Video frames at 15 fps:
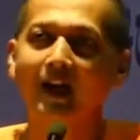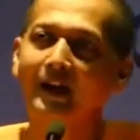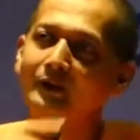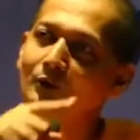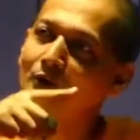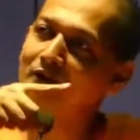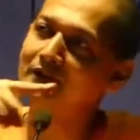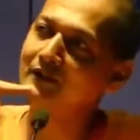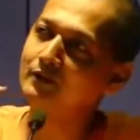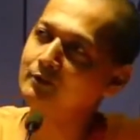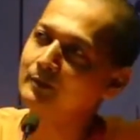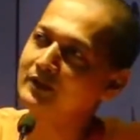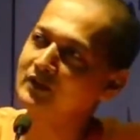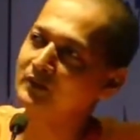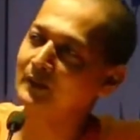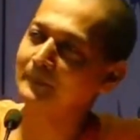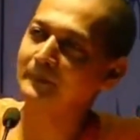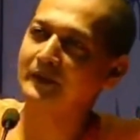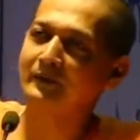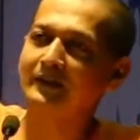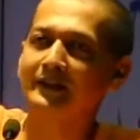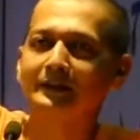And those they were being
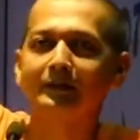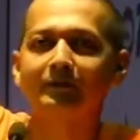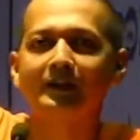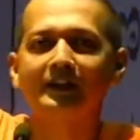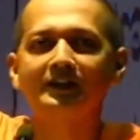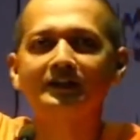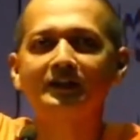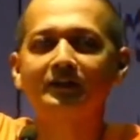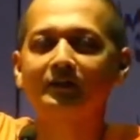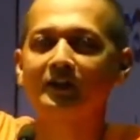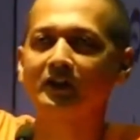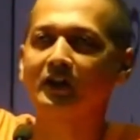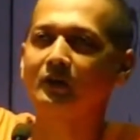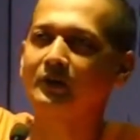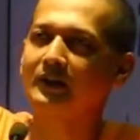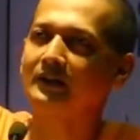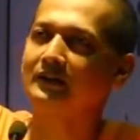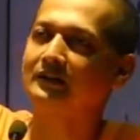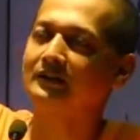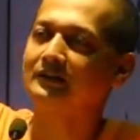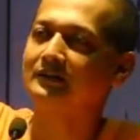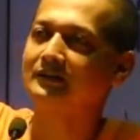swept away, and the villagers were
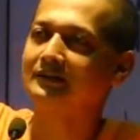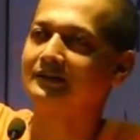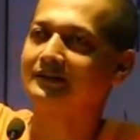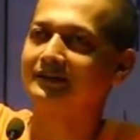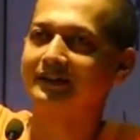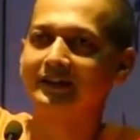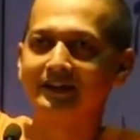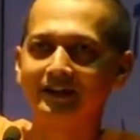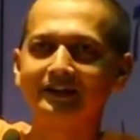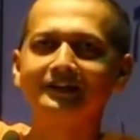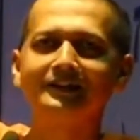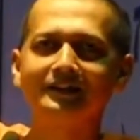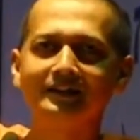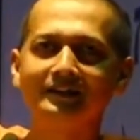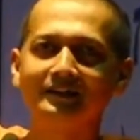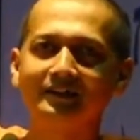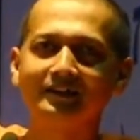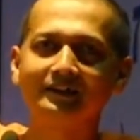shouting in Hindi,